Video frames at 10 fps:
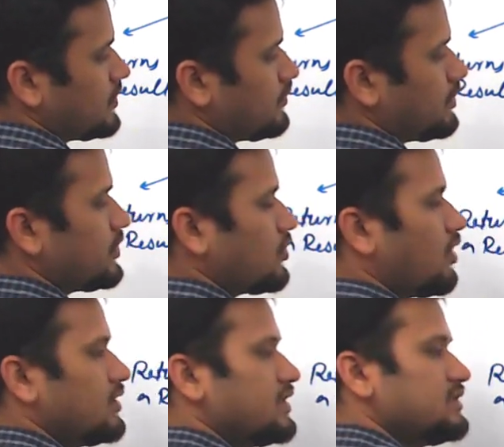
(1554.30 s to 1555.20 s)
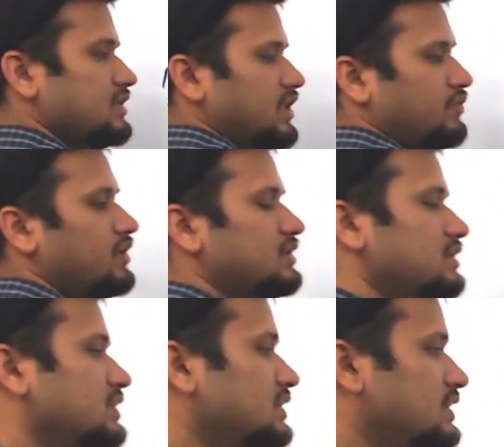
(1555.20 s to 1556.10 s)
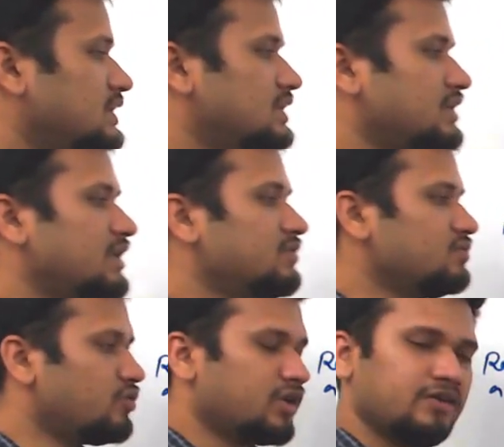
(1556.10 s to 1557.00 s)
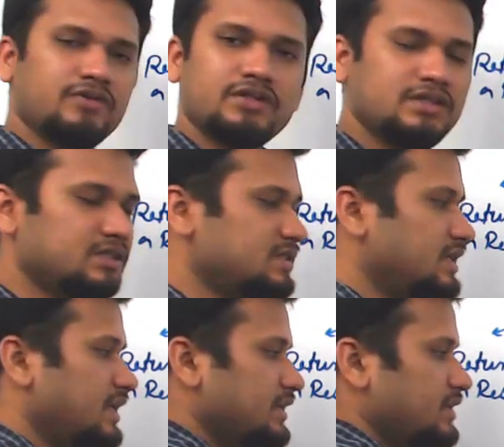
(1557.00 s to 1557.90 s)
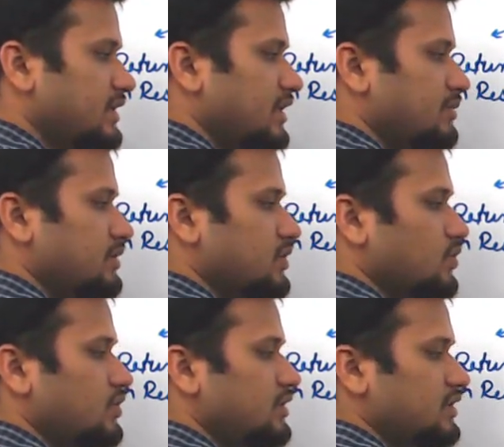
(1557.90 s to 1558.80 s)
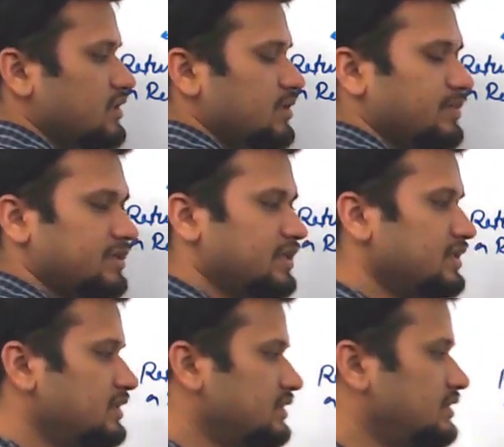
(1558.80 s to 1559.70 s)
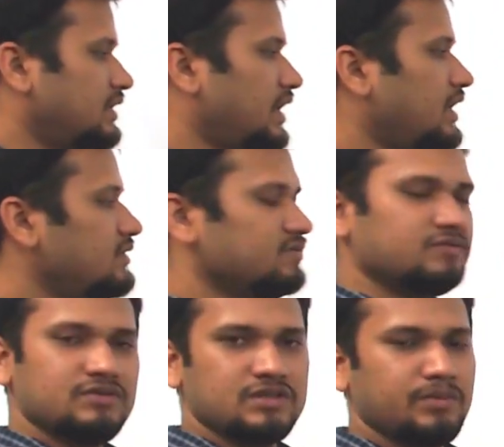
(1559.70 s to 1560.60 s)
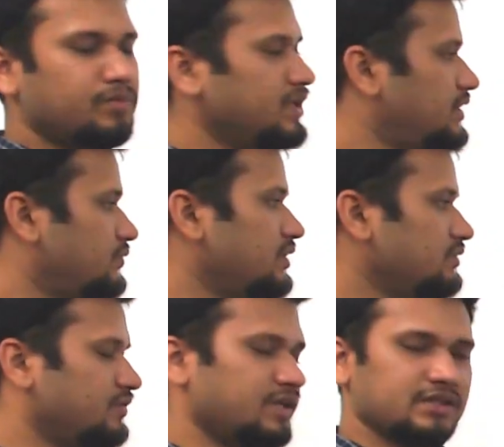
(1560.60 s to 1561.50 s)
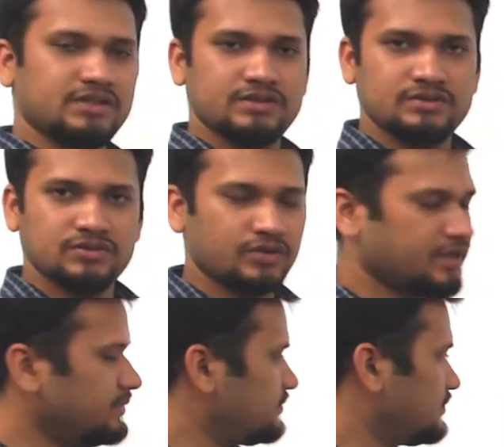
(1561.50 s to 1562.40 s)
When you call this, it will run whatever is there in the runnable code run method, and simply it will finish. Okay,